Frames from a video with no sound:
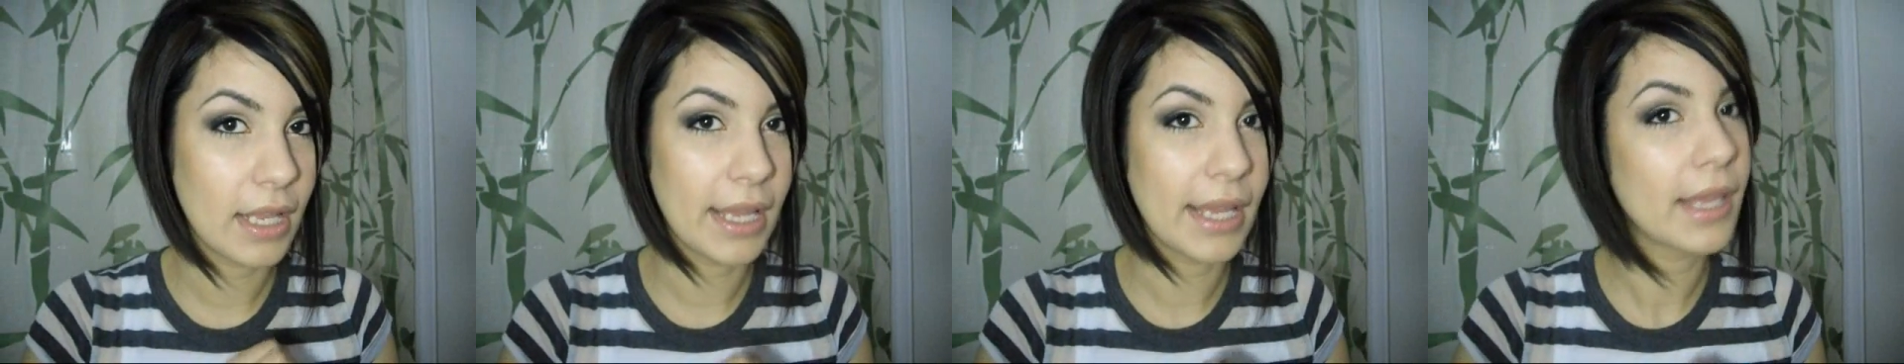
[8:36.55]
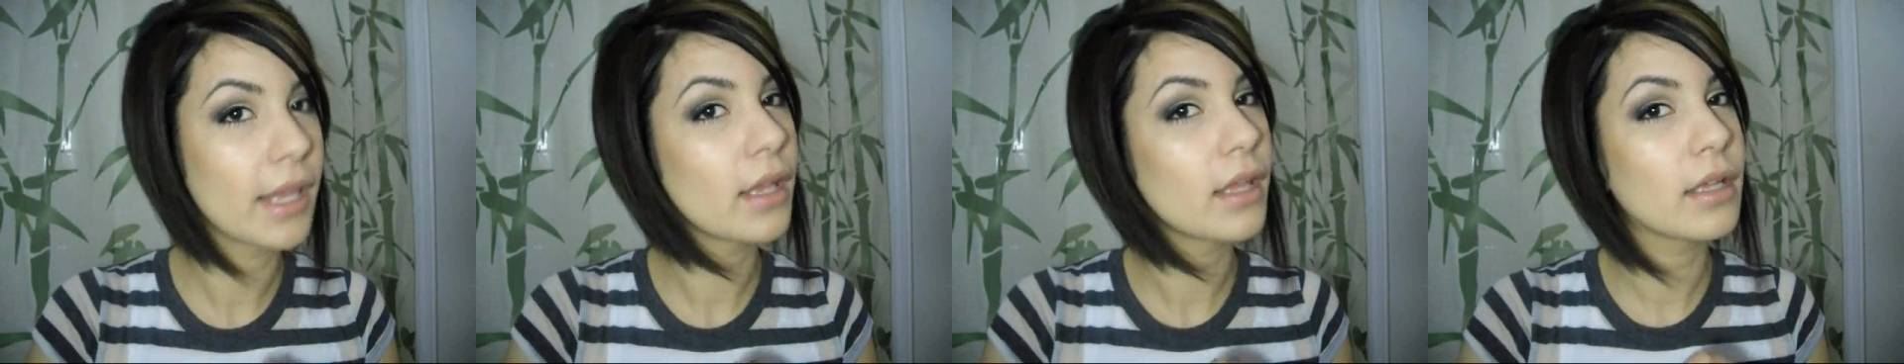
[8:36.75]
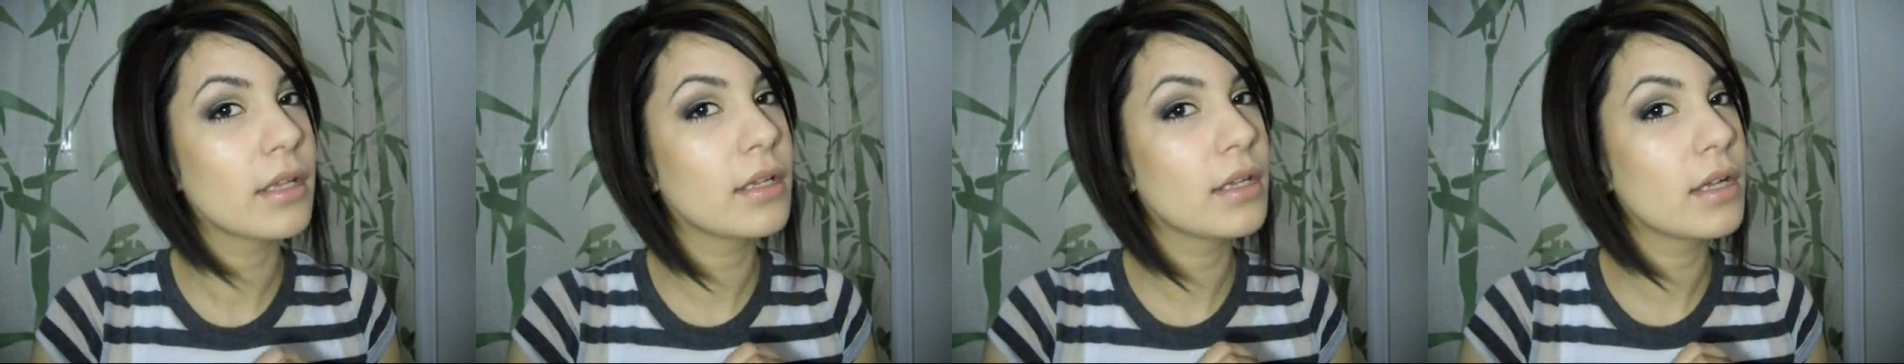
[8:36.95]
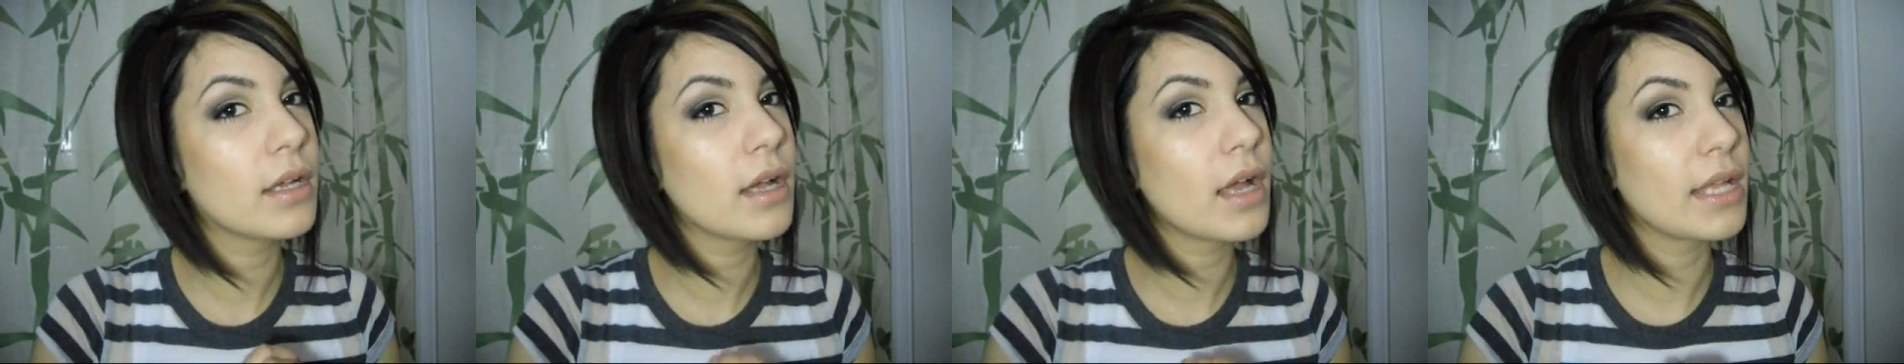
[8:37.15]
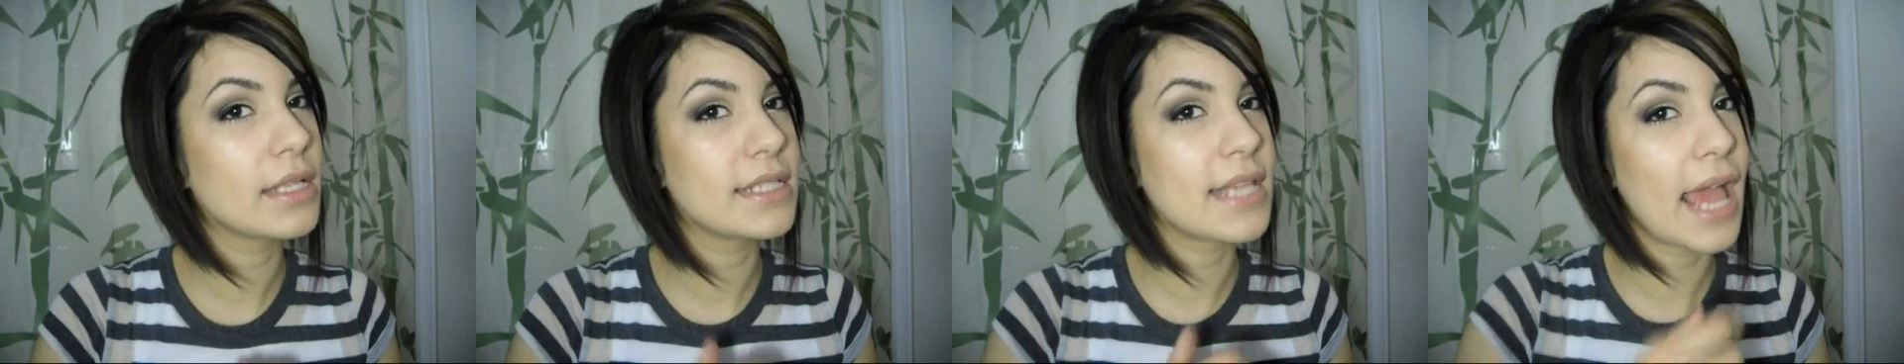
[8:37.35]
like
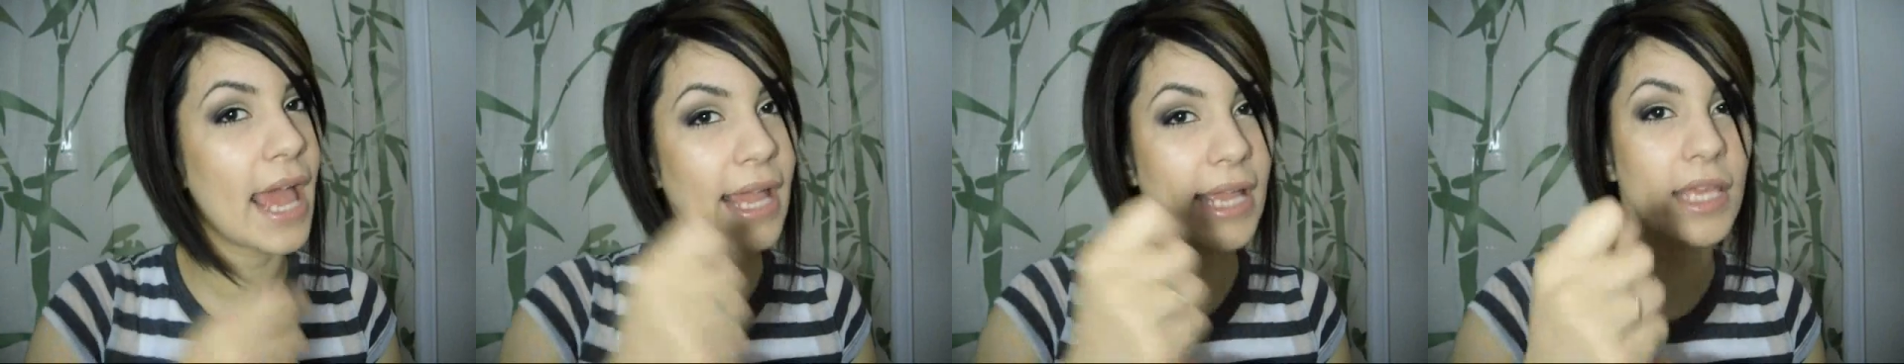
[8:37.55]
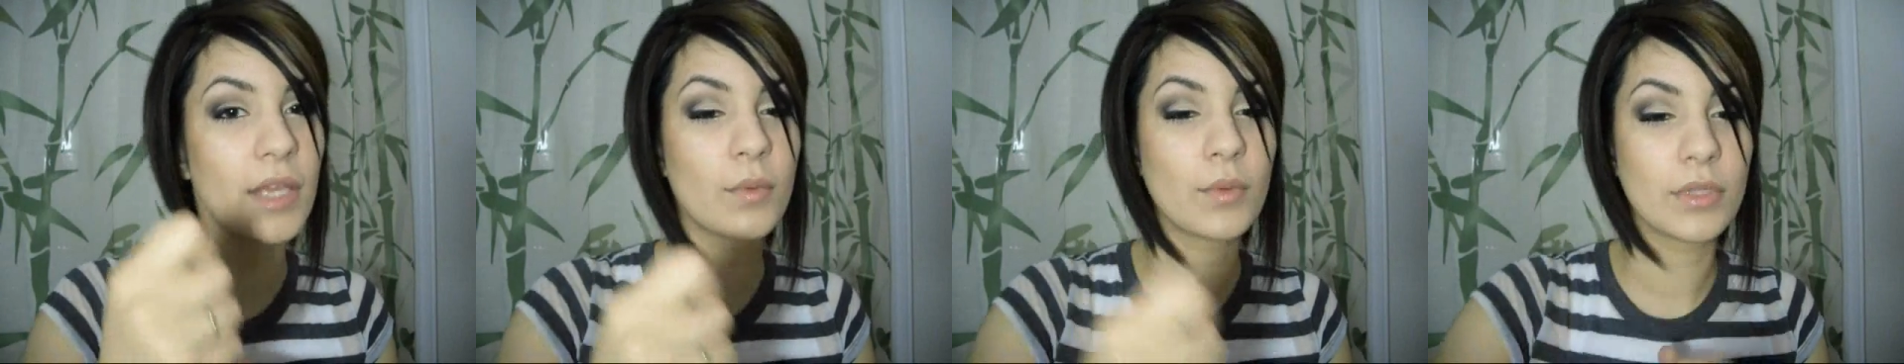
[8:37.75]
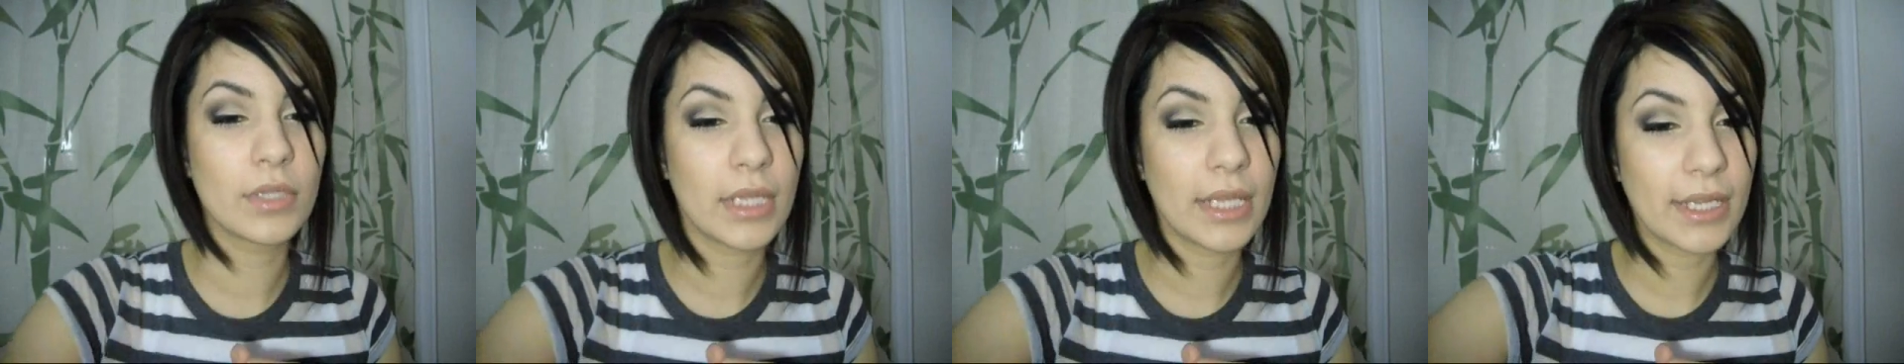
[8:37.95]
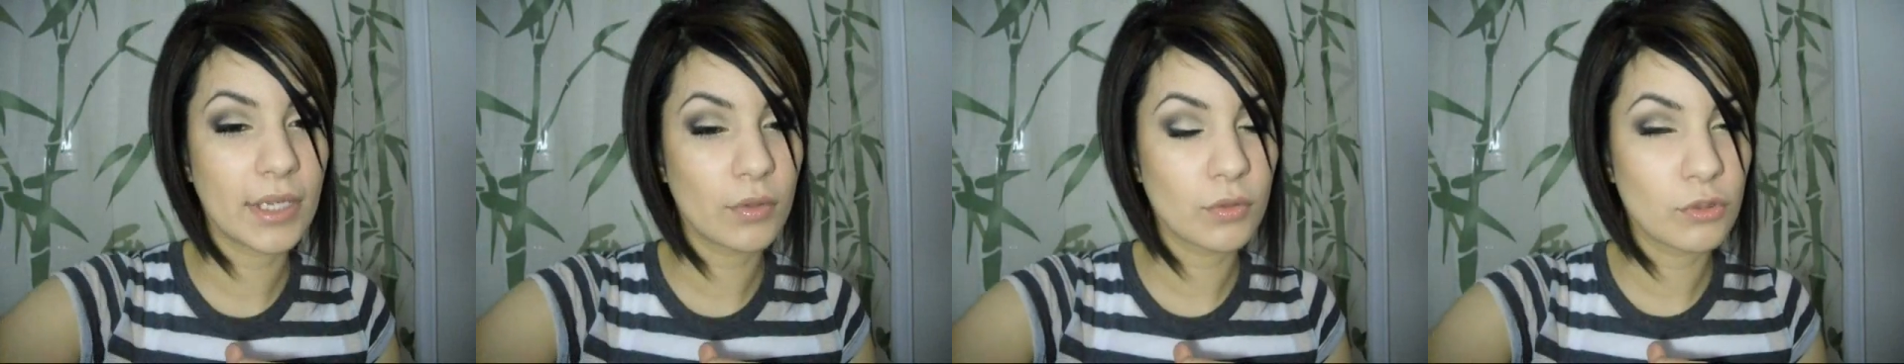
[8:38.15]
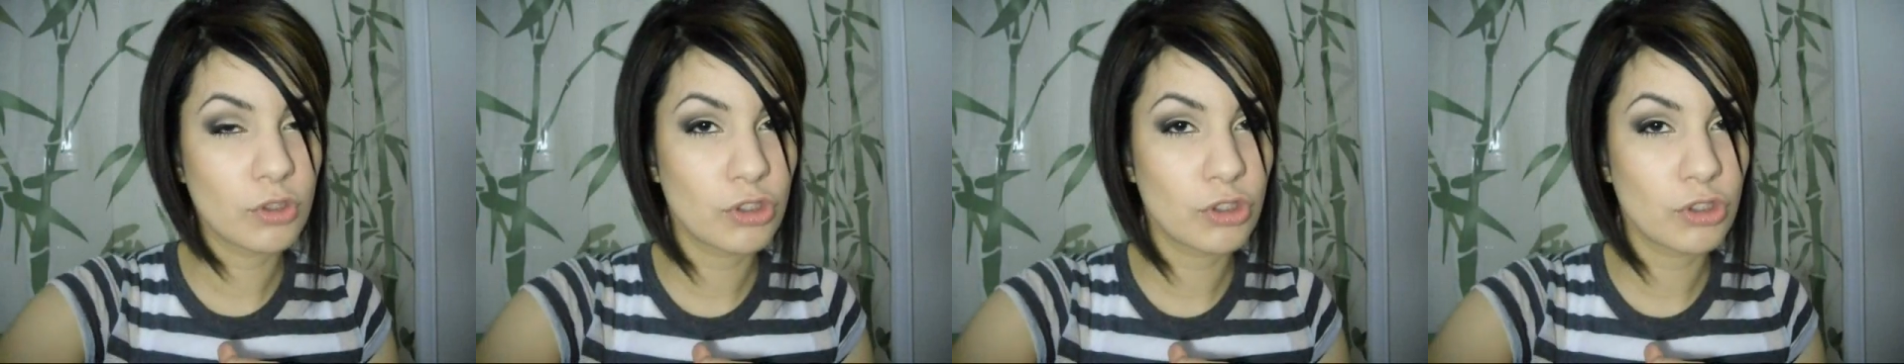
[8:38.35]
attack it with like